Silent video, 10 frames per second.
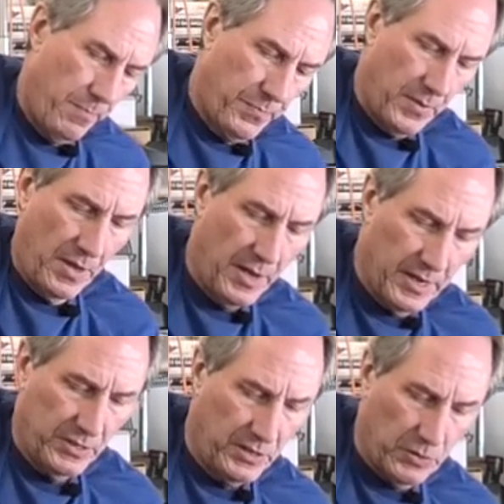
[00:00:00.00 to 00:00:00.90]
I
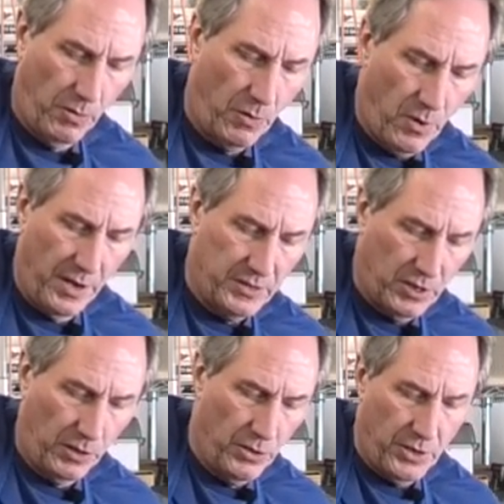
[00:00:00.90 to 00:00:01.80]
guess I sort of want it
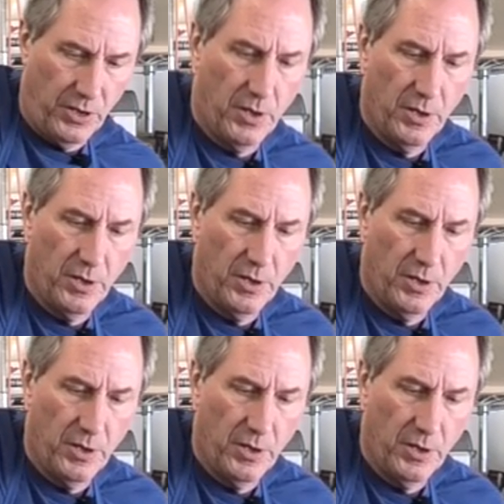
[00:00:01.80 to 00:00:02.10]
to look